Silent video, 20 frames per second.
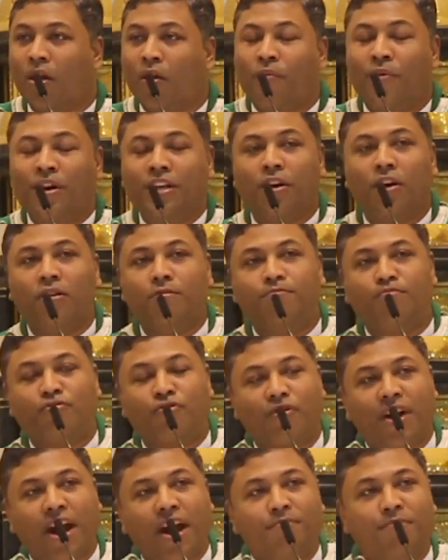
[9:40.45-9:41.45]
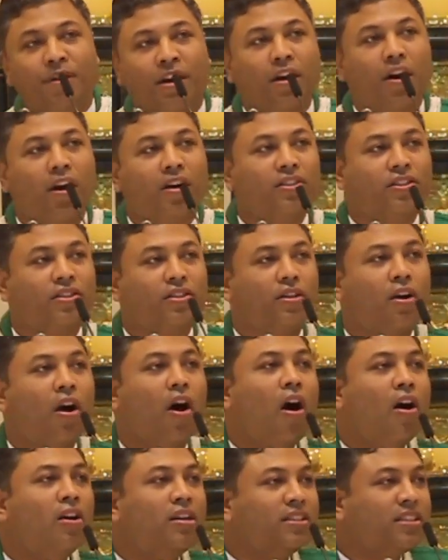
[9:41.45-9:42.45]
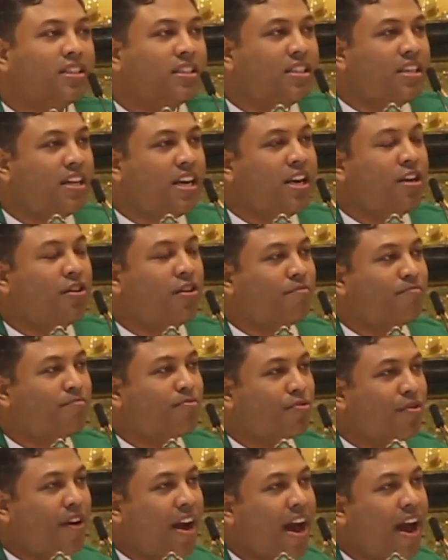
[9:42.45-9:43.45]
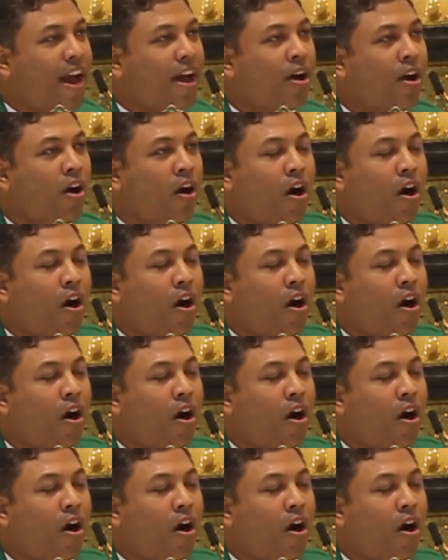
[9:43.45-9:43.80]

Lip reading: We don't pray because God is in need of prayer